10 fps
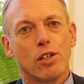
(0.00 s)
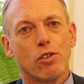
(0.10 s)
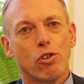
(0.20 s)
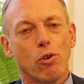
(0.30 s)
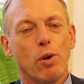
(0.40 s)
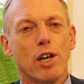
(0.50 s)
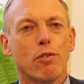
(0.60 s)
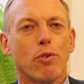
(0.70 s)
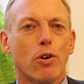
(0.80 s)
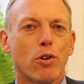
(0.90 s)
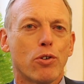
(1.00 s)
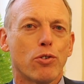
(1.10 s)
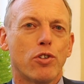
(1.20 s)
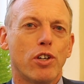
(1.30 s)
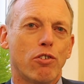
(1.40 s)
So we have
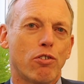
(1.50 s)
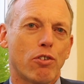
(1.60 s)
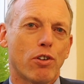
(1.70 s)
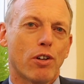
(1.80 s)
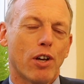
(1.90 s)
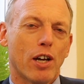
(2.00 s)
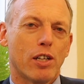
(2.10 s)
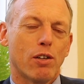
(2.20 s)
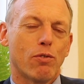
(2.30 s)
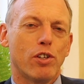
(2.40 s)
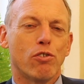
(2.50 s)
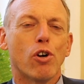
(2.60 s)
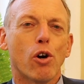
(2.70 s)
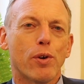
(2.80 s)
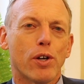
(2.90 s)
all these activities
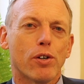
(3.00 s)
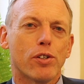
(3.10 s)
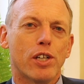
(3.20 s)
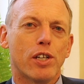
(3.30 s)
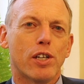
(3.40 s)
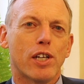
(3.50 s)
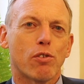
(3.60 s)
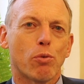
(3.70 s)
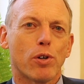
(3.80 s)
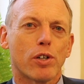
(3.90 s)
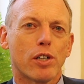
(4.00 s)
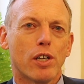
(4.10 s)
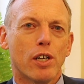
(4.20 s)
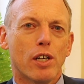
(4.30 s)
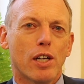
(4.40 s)
going on in the network,
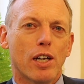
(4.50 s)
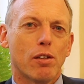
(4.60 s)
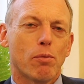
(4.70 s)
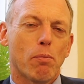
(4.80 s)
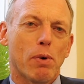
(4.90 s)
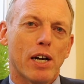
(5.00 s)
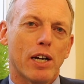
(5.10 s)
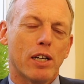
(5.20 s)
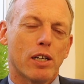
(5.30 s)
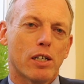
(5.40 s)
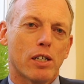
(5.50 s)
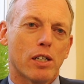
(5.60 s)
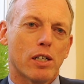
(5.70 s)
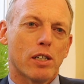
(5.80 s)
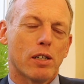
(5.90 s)
and by
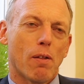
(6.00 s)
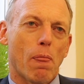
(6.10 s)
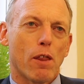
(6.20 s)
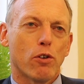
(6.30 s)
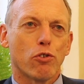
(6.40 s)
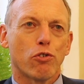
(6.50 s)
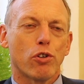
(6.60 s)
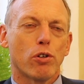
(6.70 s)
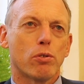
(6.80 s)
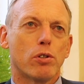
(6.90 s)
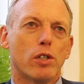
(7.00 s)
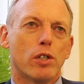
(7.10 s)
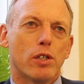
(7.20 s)
also